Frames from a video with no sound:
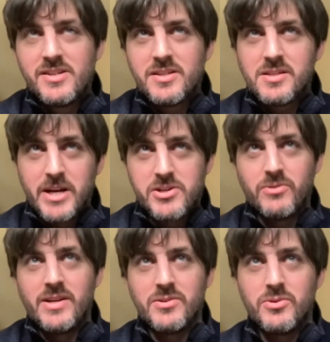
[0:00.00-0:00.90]
spatial
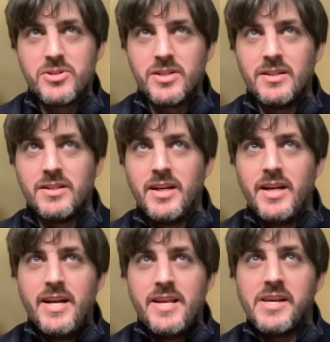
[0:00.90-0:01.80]
resolution.
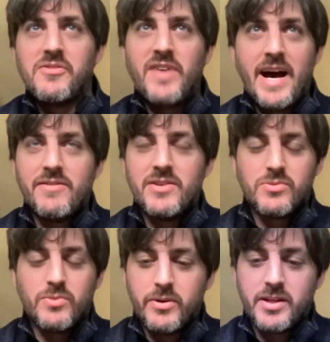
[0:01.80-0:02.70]
I think 5 is
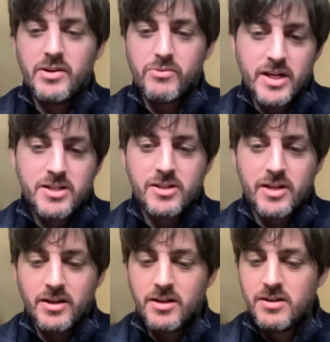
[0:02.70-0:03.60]
well within reach,
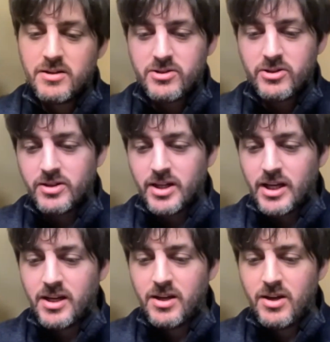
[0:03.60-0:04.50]
and
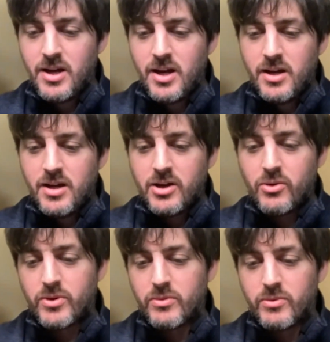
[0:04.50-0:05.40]
certainly,
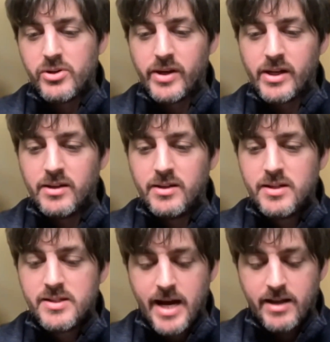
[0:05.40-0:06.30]
we're doing
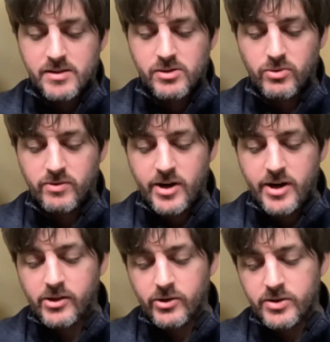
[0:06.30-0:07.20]
10. So we're very
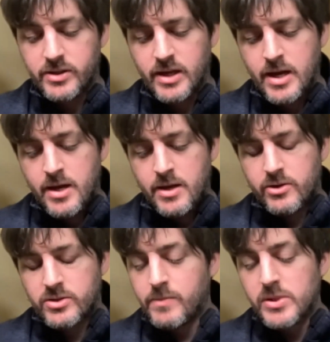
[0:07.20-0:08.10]
close.
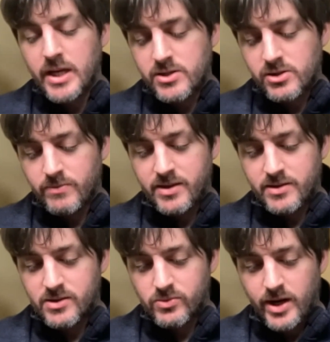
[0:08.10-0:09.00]
There's computational
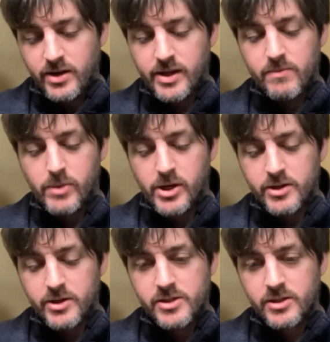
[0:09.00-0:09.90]
methods as well that
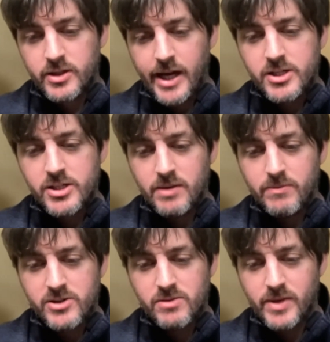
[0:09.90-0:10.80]
merge H&E
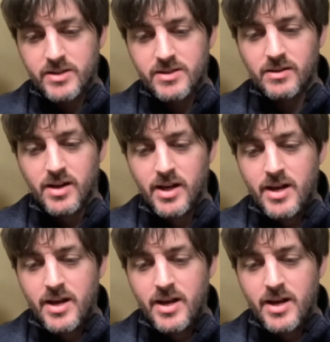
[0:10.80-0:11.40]
measurements and